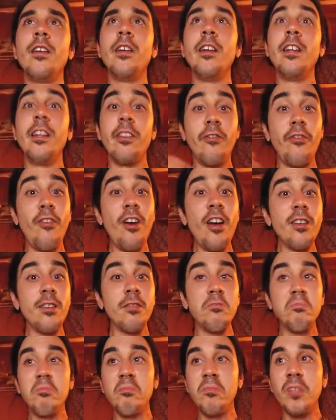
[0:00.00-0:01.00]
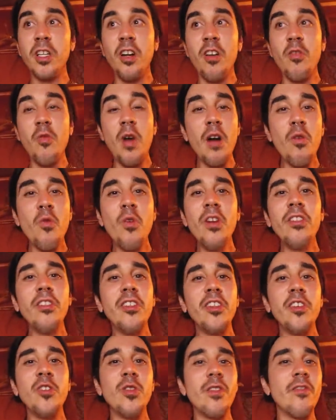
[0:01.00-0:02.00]
And it's fun, you know? Why
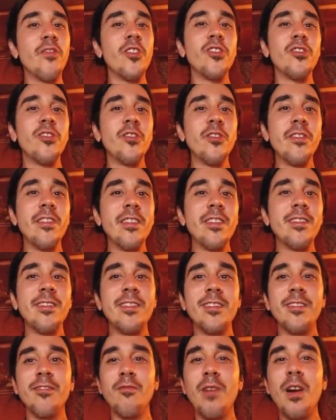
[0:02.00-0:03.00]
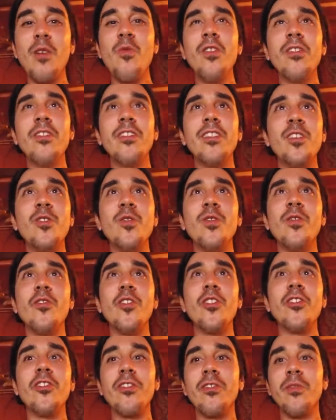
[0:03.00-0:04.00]
wouldn't the universe do this? Why wouldn't the
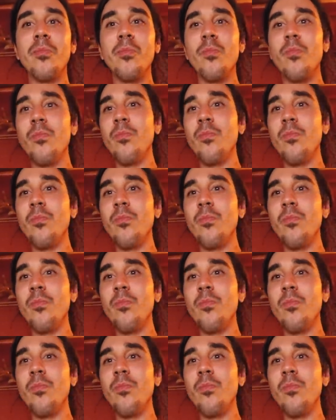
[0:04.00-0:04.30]
universe